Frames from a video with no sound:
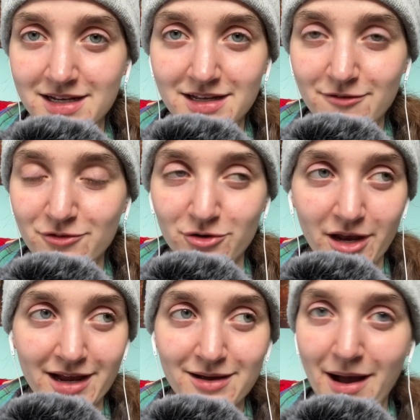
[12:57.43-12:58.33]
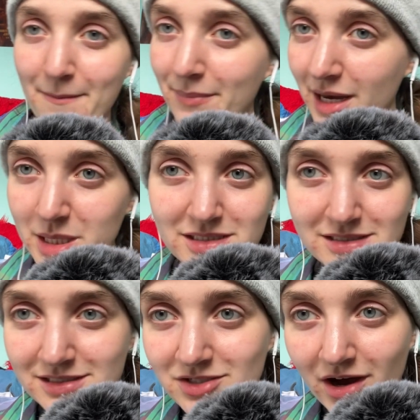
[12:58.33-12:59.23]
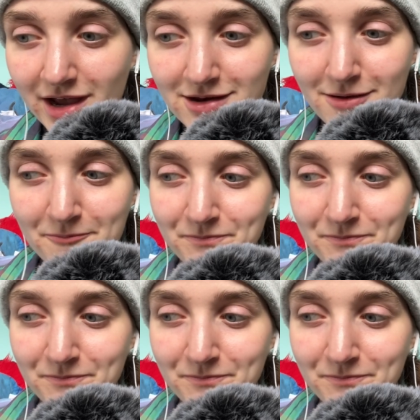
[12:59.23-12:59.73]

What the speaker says: if you're like by the seaside.